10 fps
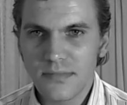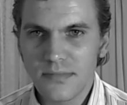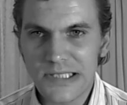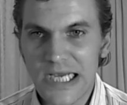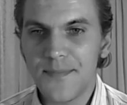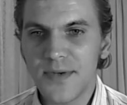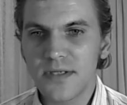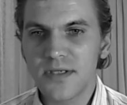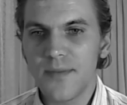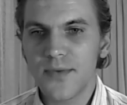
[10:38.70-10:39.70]
the Japanese
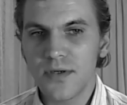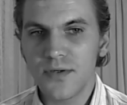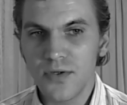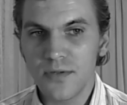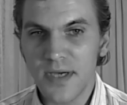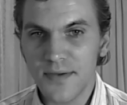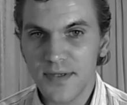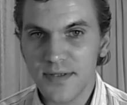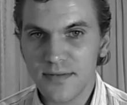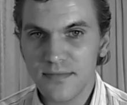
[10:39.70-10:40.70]
government going to do about
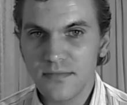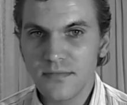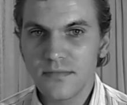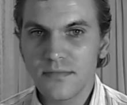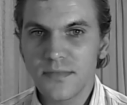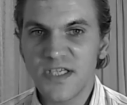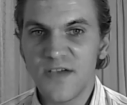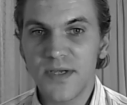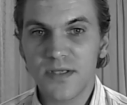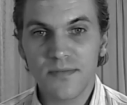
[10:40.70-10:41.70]
this? You have
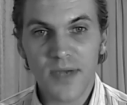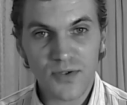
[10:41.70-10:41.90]
Mr.